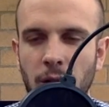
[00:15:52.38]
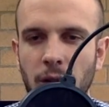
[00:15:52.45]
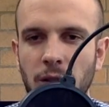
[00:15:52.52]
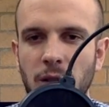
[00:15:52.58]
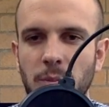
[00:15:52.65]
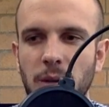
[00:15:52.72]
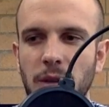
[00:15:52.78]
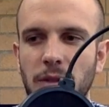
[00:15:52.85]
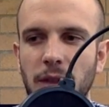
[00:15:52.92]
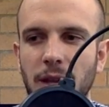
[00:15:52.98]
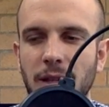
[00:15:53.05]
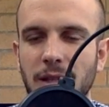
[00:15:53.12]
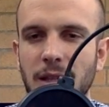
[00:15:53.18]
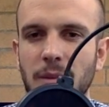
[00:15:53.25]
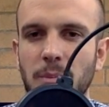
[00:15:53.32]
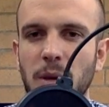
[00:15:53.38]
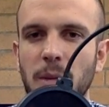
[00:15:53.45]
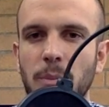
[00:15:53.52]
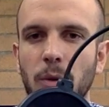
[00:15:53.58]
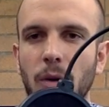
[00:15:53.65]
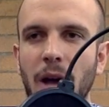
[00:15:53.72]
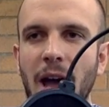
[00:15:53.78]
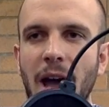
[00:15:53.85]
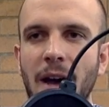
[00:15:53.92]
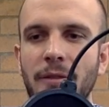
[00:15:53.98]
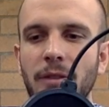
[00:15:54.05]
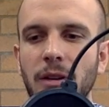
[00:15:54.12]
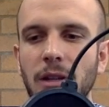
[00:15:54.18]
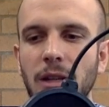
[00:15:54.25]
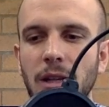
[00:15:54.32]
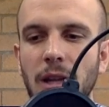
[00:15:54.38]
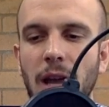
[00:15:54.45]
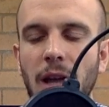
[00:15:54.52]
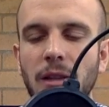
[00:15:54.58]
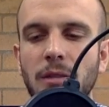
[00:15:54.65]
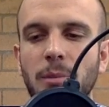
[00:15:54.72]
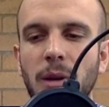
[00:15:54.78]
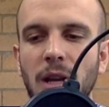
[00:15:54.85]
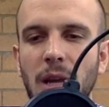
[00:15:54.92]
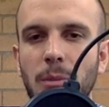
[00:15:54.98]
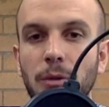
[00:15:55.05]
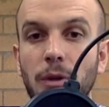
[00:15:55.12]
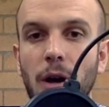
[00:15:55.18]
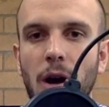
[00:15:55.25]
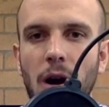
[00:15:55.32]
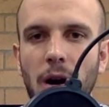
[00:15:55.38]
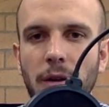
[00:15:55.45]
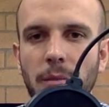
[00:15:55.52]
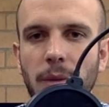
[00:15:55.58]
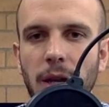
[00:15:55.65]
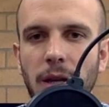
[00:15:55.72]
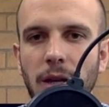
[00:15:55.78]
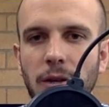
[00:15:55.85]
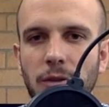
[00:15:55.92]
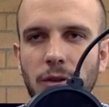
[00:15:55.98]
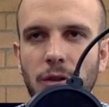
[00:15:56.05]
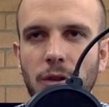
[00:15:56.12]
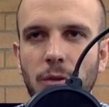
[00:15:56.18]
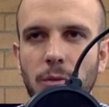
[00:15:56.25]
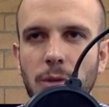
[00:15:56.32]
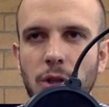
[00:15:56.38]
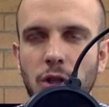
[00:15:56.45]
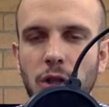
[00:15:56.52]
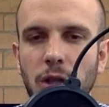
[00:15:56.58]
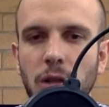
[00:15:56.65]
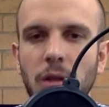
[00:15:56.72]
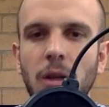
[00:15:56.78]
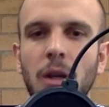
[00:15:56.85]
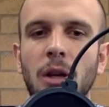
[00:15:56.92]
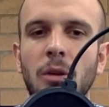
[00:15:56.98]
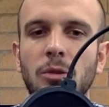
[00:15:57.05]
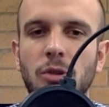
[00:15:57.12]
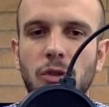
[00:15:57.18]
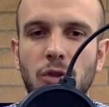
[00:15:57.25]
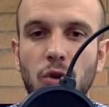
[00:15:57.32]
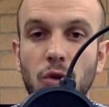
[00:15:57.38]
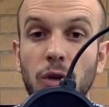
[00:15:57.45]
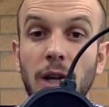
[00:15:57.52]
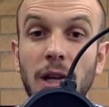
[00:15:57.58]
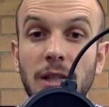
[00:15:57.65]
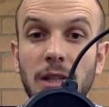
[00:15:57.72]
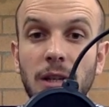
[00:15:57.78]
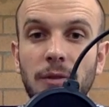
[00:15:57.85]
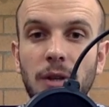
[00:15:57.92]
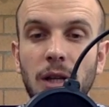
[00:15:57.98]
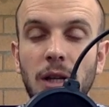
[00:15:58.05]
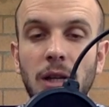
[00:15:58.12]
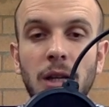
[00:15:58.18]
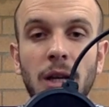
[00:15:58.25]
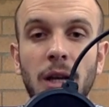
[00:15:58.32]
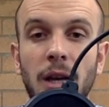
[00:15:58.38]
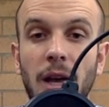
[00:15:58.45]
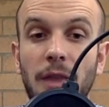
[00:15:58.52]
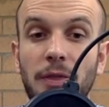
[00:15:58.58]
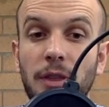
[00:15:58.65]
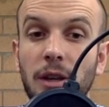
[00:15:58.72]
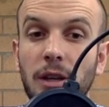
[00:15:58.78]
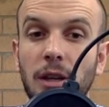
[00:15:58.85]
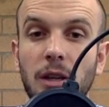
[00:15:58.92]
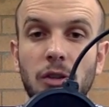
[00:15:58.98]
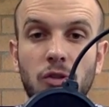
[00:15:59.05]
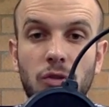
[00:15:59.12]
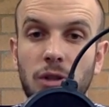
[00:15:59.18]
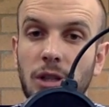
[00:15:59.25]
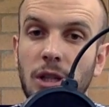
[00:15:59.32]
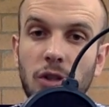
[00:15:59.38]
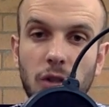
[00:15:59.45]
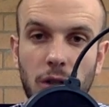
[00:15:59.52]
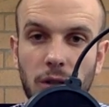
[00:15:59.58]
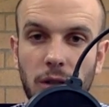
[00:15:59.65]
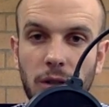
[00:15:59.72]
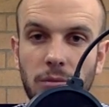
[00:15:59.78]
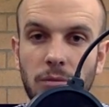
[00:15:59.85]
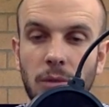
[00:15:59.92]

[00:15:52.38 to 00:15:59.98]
to be things that people haven't yet been able to automate and turn into a machine, which is creativity and thinking strategically.